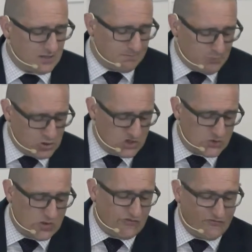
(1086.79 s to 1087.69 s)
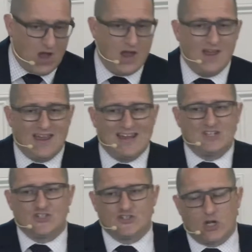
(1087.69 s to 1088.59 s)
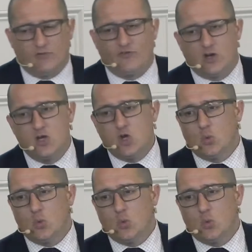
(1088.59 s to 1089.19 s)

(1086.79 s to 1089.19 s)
that burns with fire and sulfur,